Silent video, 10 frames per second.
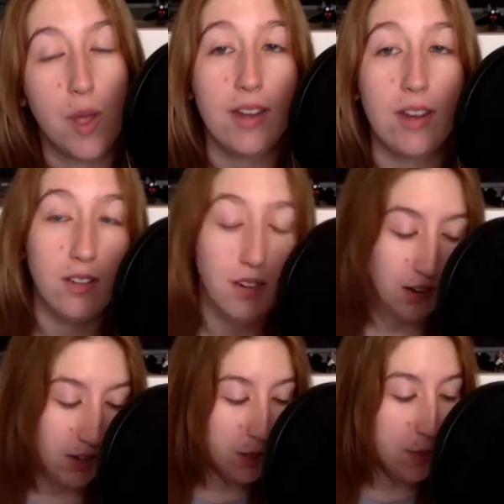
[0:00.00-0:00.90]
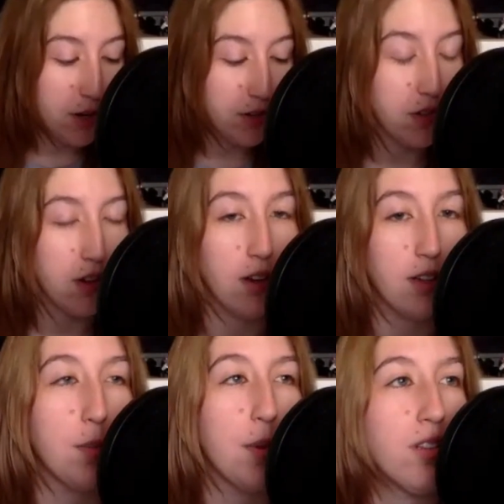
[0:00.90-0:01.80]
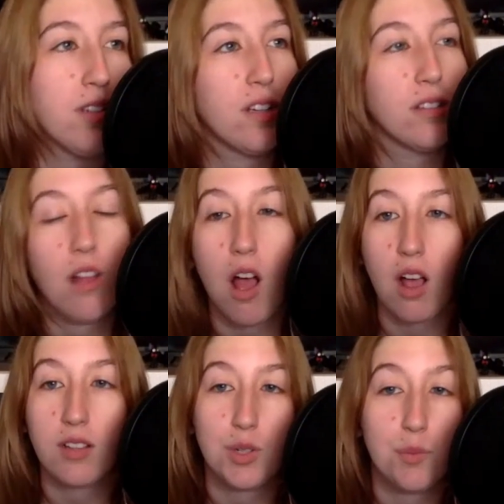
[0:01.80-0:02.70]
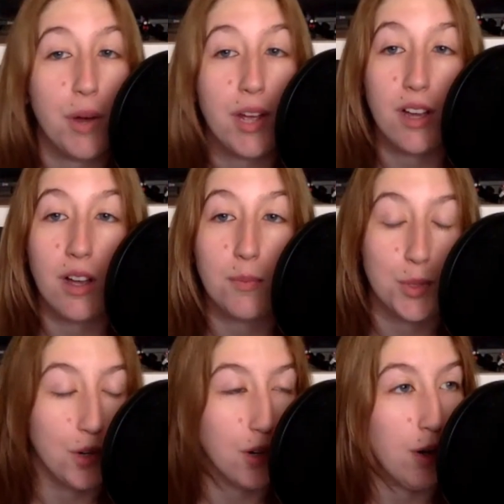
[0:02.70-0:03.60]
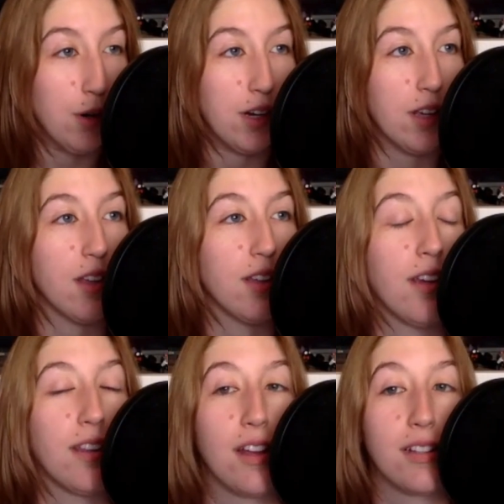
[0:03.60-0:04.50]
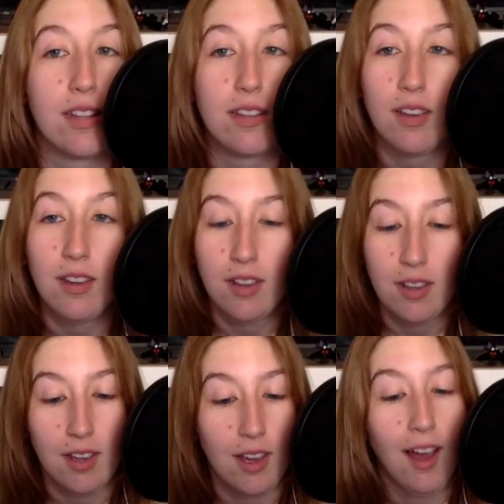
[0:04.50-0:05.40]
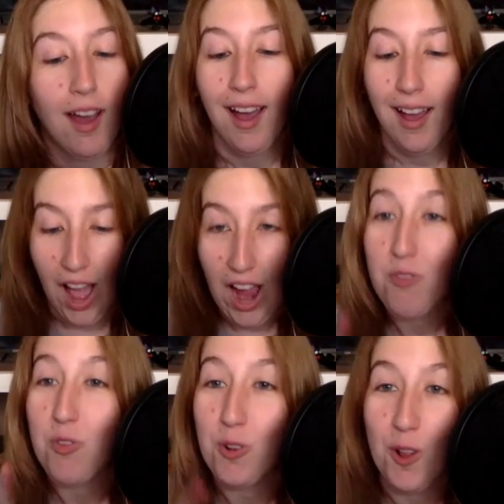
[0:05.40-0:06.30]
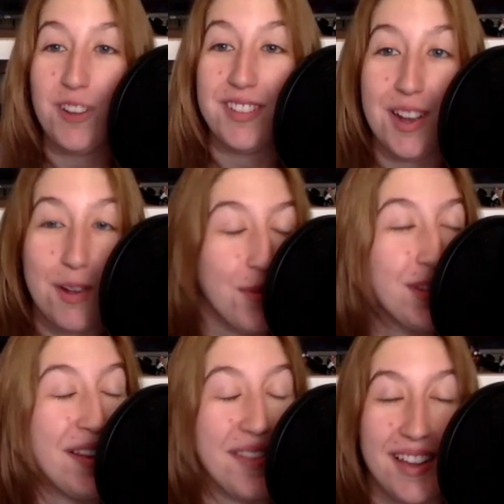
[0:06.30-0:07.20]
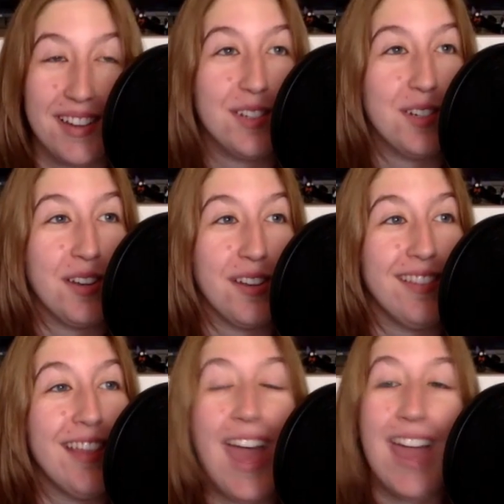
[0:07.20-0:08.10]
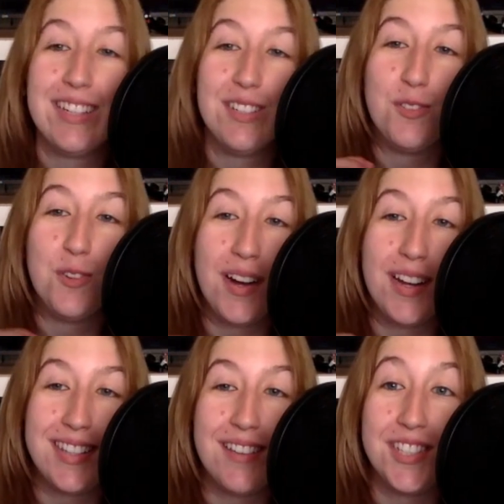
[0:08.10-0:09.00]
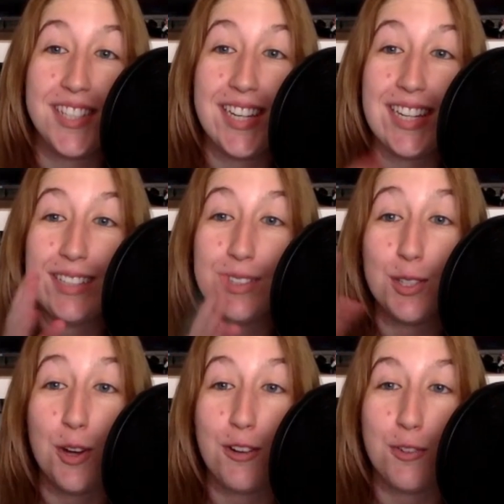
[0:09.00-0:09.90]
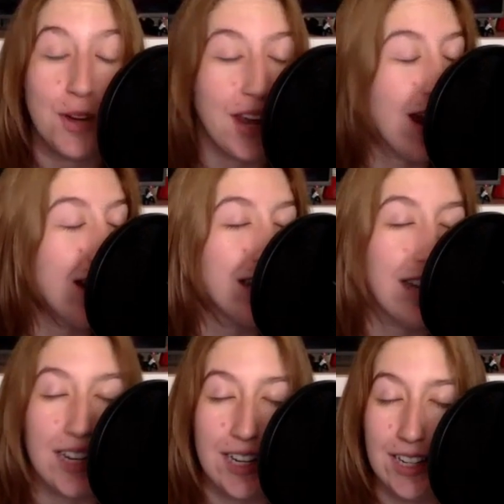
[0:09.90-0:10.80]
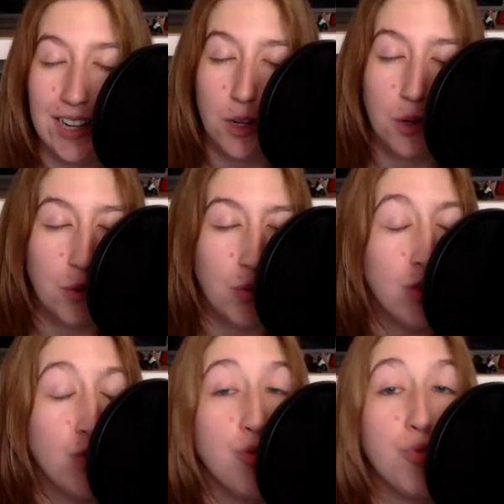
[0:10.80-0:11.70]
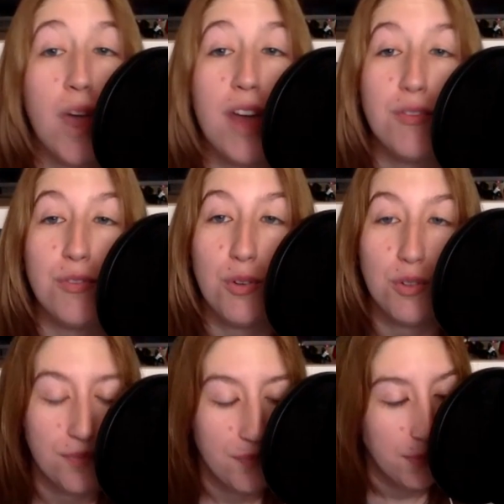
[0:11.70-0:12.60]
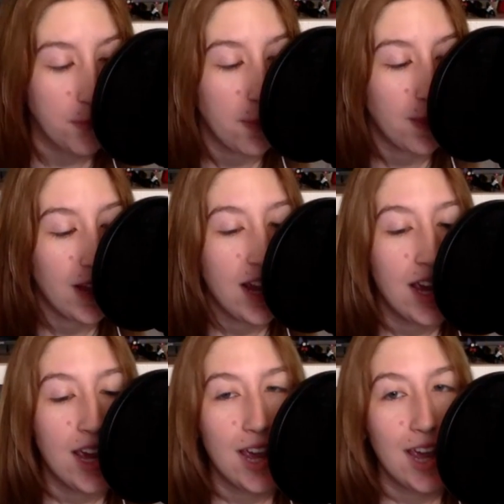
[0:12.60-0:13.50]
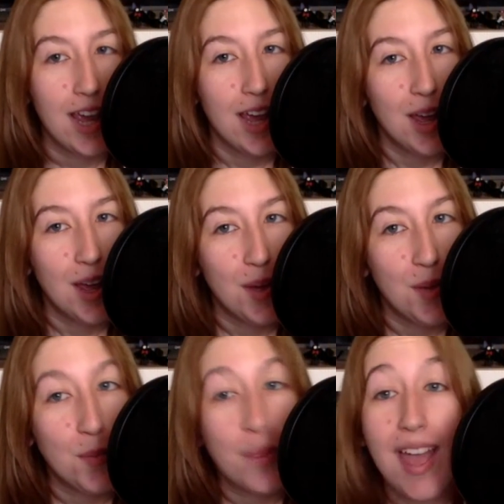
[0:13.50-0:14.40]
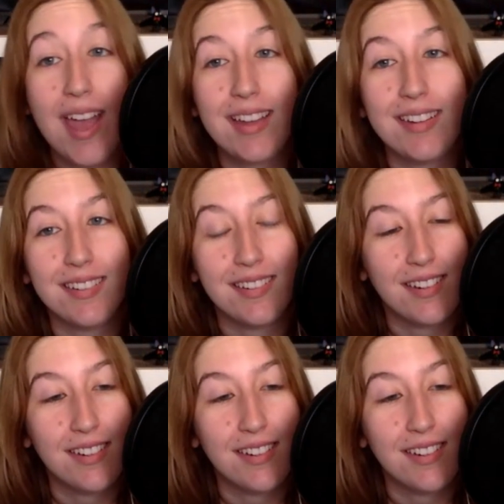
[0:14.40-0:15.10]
And experiencing loss or breakups or anything like that, like, I for a long time said that the end of 2017 and the start of 2018 was dreadful. But then